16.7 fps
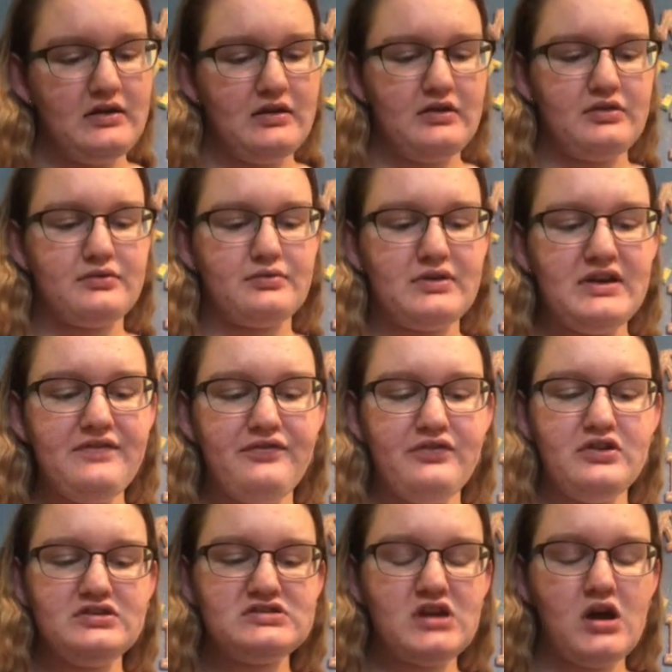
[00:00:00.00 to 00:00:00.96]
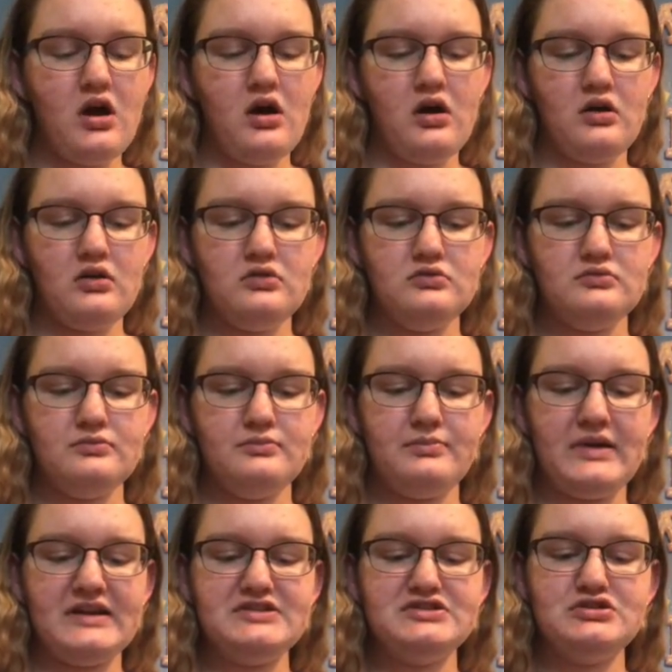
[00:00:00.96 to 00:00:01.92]
3 foot tall
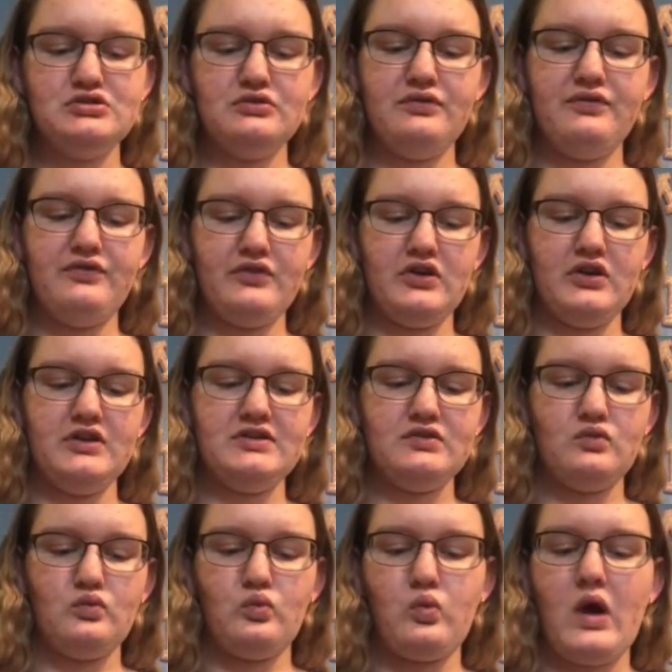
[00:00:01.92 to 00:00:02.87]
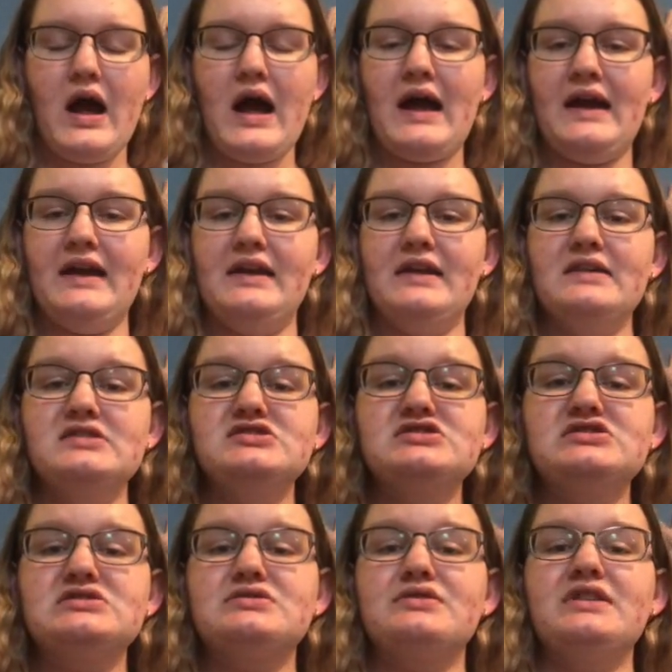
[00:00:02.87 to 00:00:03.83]
by 2 foot wide
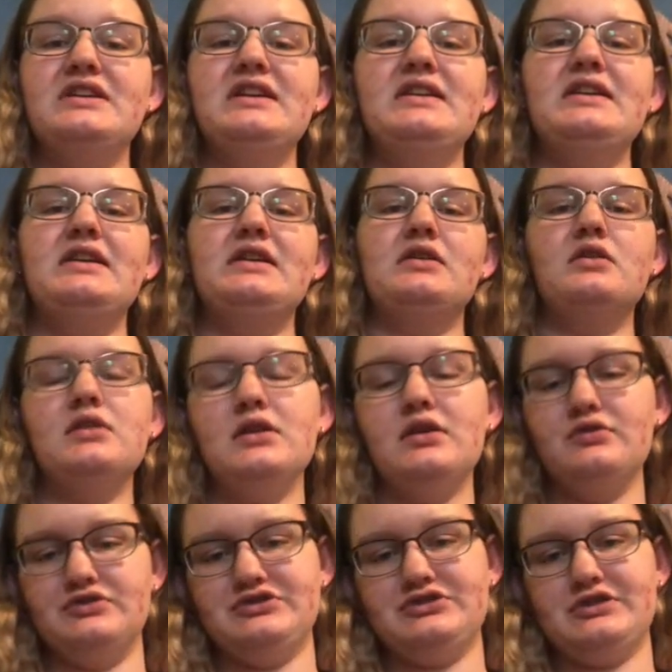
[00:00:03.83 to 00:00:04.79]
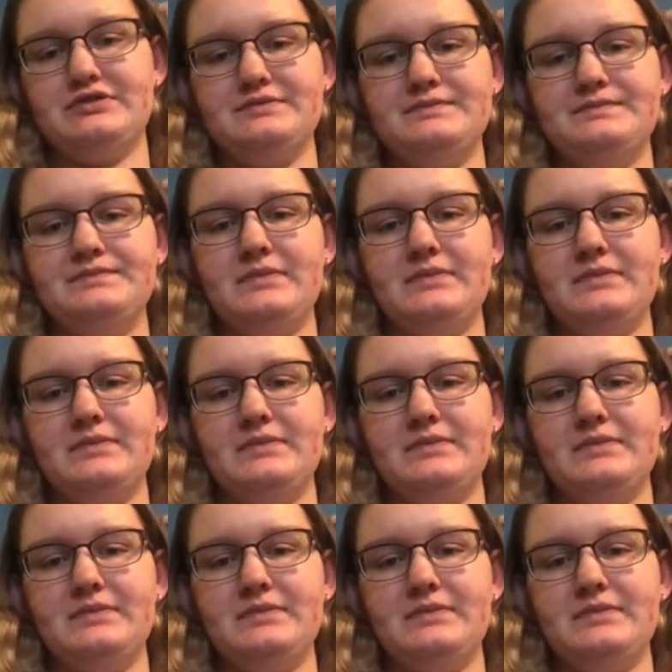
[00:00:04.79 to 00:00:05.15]
screen enclosure.